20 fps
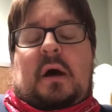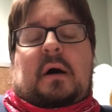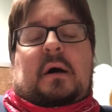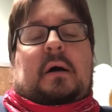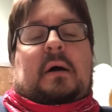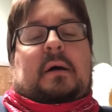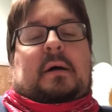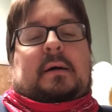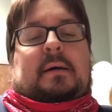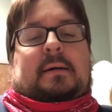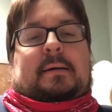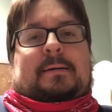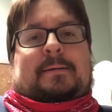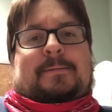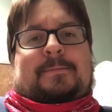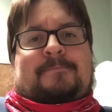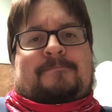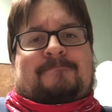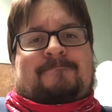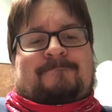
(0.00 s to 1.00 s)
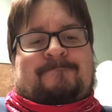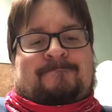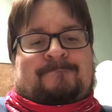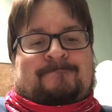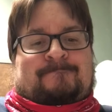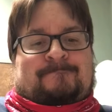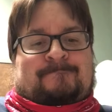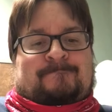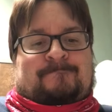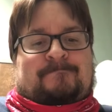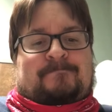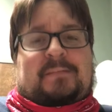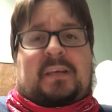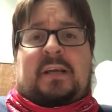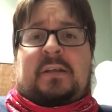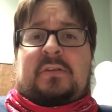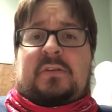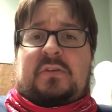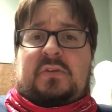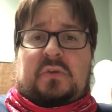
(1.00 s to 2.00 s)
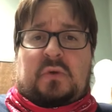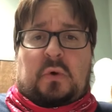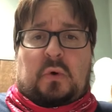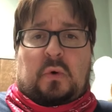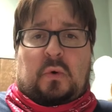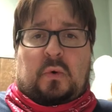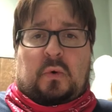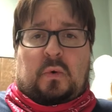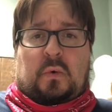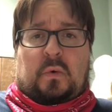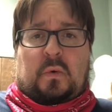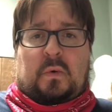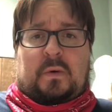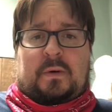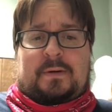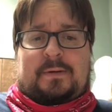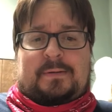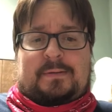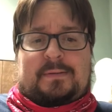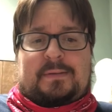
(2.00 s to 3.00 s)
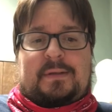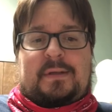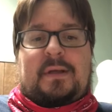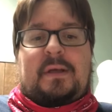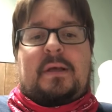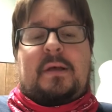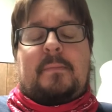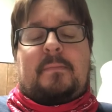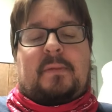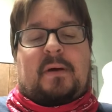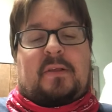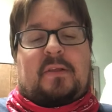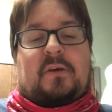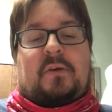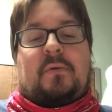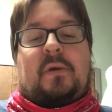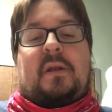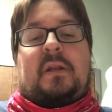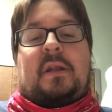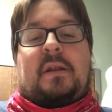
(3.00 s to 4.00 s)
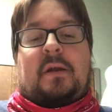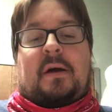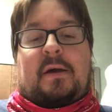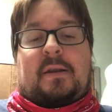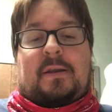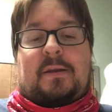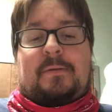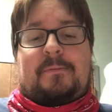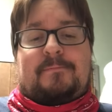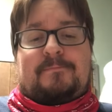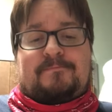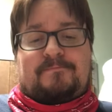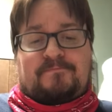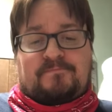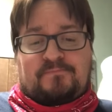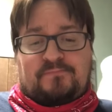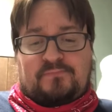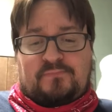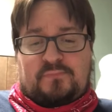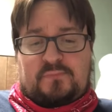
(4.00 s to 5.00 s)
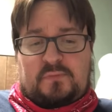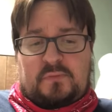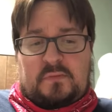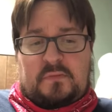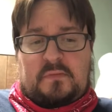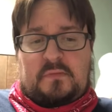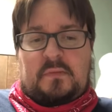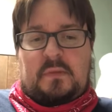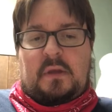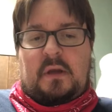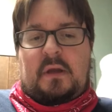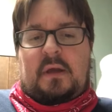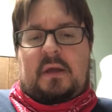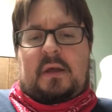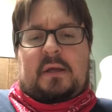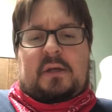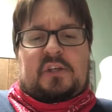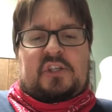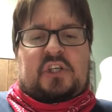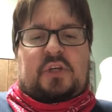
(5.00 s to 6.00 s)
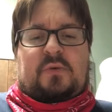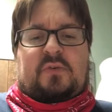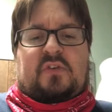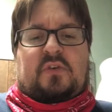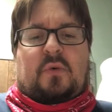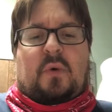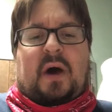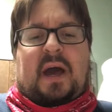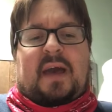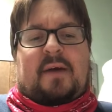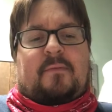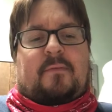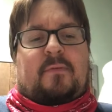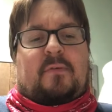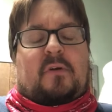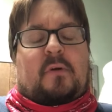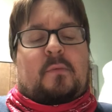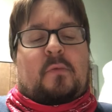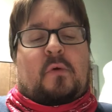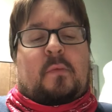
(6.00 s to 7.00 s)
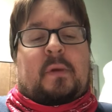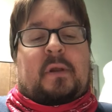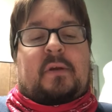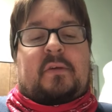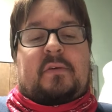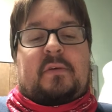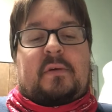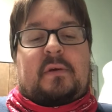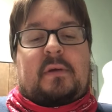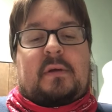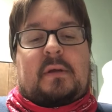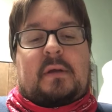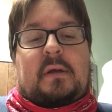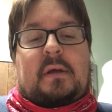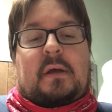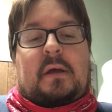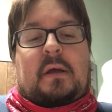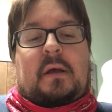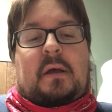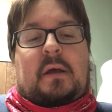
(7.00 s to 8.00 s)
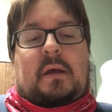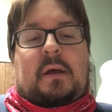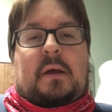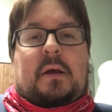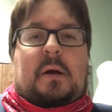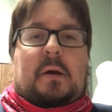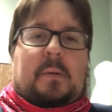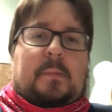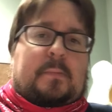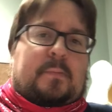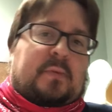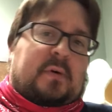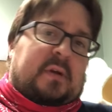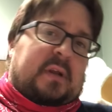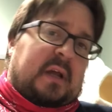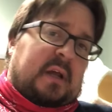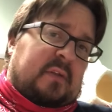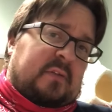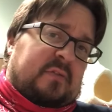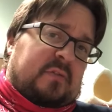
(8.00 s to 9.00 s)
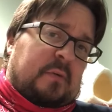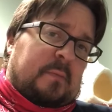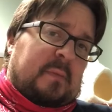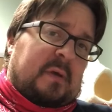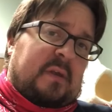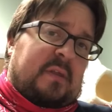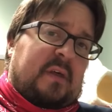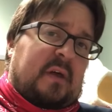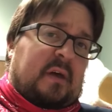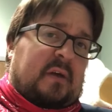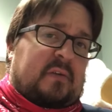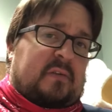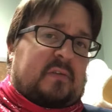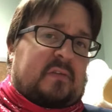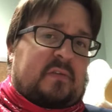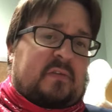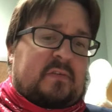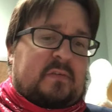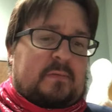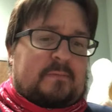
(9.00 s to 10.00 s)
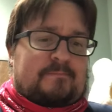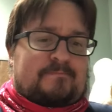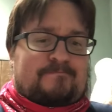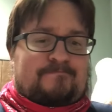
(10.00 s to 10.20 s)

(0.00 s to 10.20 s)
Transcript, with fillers: Ah, hmm, and so... Pellegrina nodded. She was quiet for a moment. But answer me this.